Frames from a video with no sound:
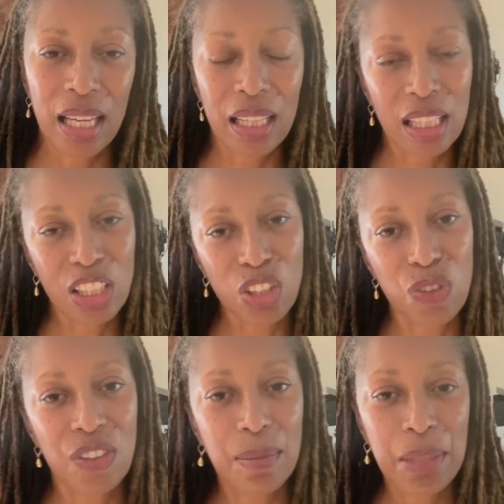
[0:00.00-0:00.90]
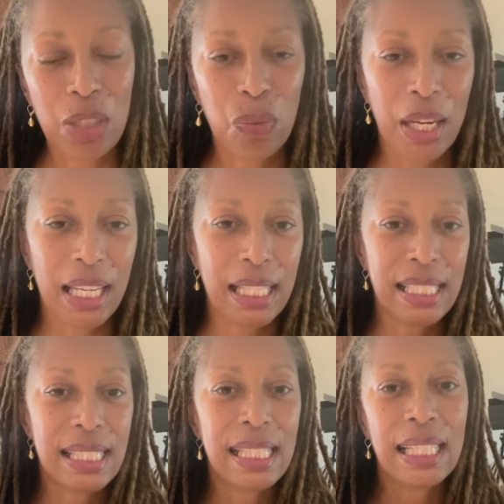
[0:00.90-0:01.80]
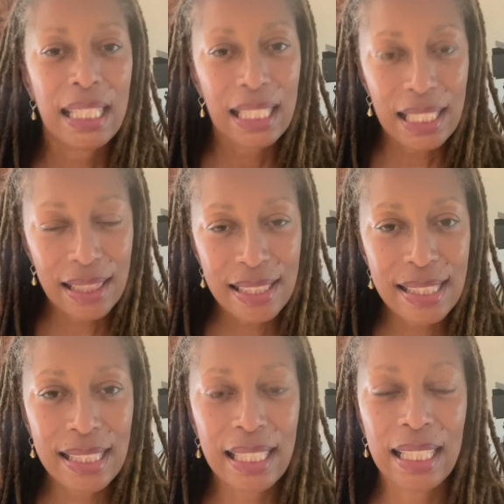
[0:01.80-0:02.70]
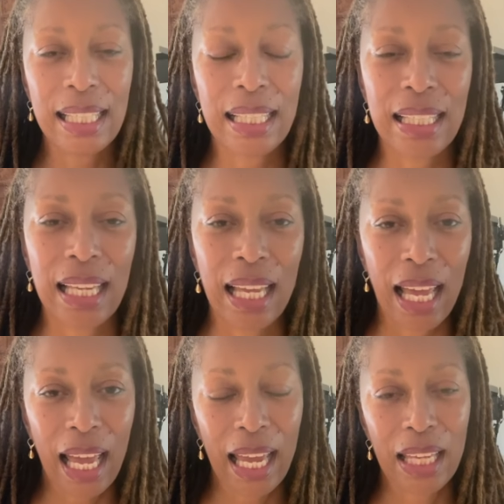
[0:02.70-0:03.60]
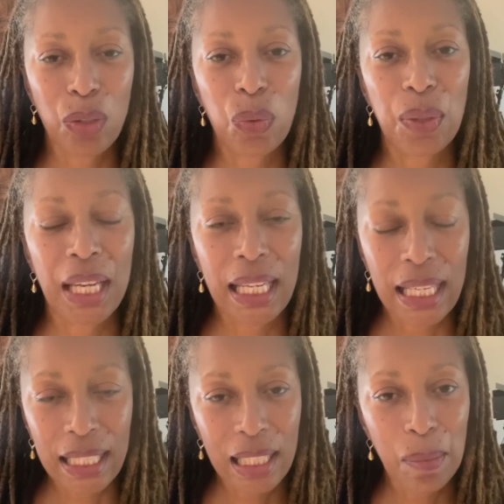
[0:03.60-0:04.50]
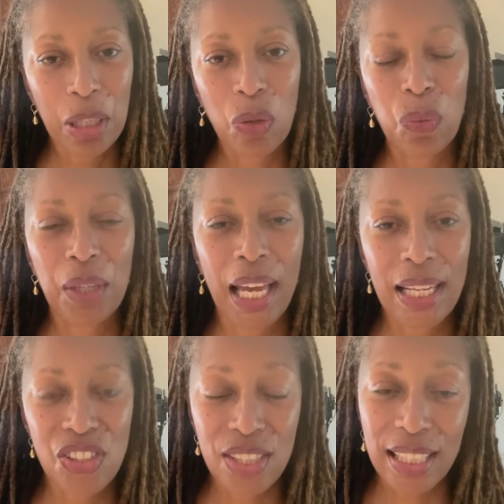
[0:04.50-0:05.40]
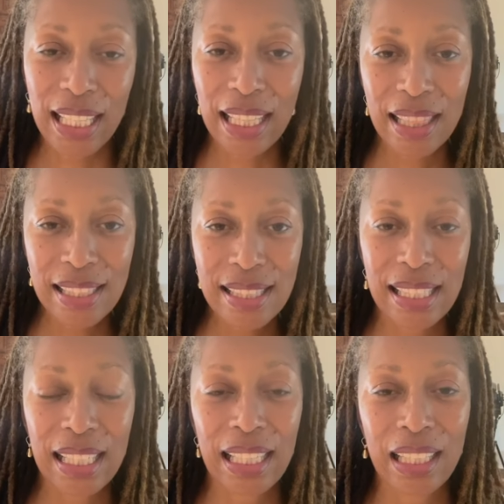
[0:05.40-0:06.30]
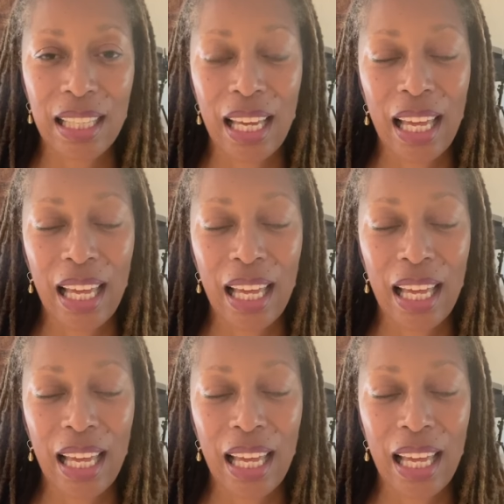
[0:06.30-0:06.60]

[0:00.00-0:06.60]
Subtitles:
the UVB rays hit the skin and create a chemical reaction in the skin